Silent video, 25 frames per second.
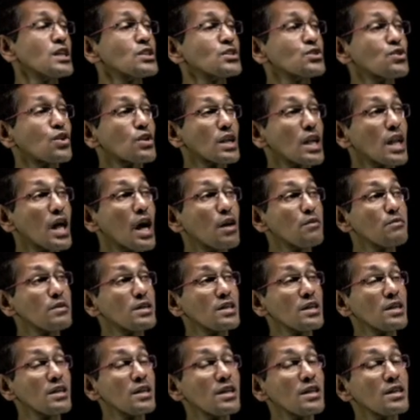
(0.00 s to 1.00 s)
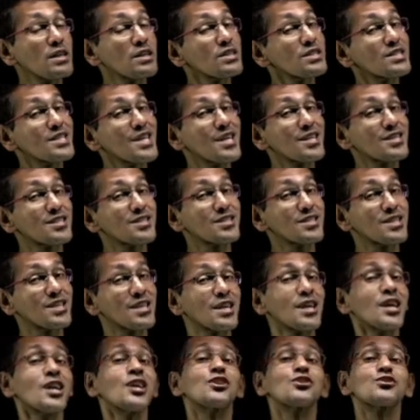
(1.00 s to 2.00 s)
Total how many?
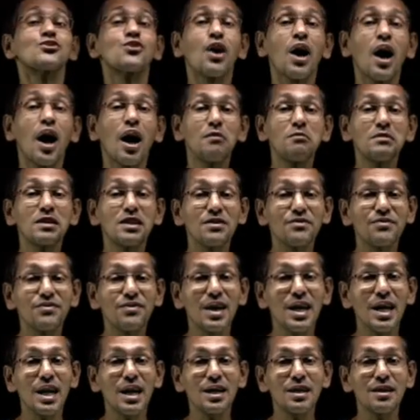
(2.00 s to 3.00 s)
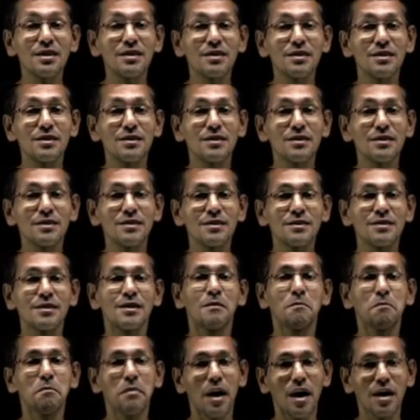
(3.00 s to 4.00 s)
60. So how many failed?
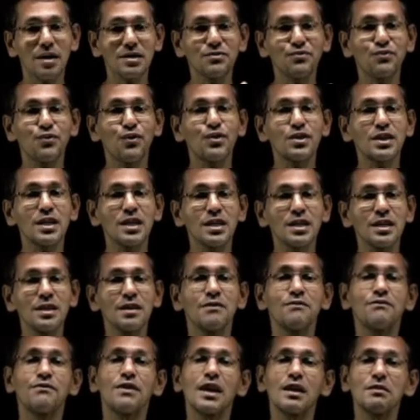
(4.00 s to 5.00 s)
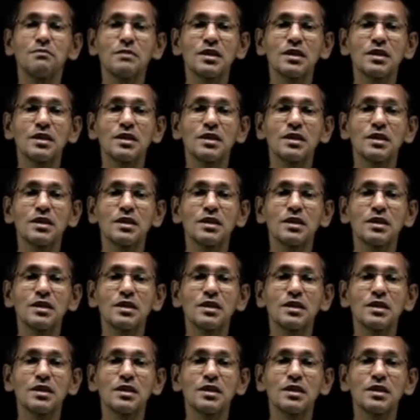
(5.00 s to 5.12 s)
Passed 40, failed